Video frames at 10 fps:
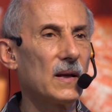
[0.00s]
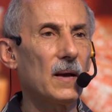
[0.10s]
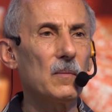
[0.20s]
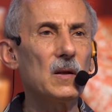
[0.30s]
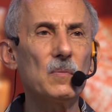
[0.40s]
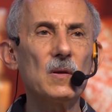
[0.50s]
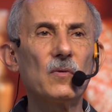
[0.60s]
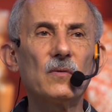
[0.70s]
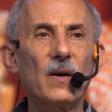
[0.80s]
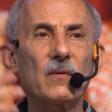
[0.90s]
How many
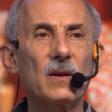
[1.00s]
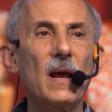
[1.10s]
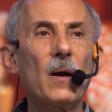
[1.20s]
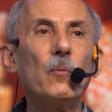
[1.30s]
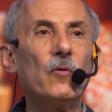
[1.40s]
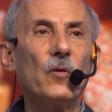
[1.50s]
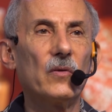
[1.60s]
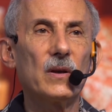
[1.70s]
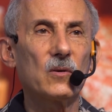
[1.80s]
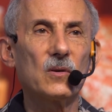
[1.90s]
people found it helpful
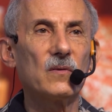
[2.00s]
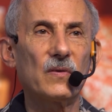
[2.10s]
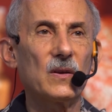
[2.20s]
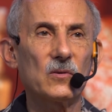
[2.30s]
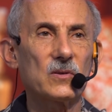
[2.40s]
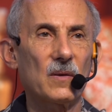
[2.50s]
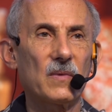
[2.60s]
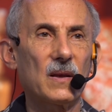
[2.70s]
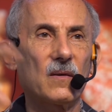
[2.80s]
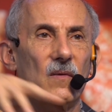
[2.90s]
that you could feel
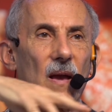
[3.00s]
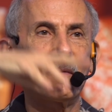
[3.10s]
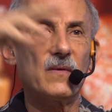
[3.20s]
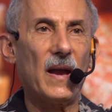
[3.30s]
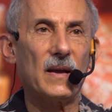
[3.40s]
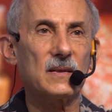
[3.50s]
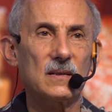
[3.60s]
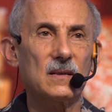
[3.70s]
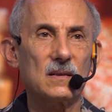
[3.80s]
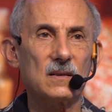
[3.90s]
something of that
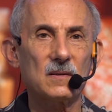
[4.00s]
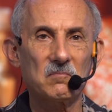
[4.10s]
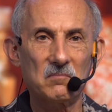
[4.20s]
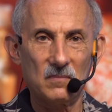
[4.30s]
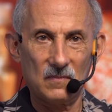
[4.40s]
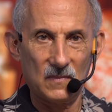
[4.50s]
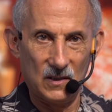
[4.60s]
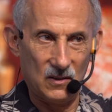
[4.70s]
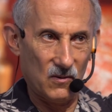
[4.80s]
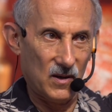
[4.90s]
vastness?
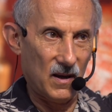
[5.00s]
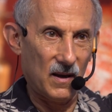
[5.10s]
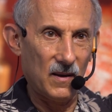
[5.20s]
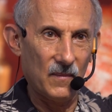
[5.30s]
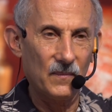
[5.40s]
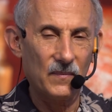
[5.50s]
It's okay.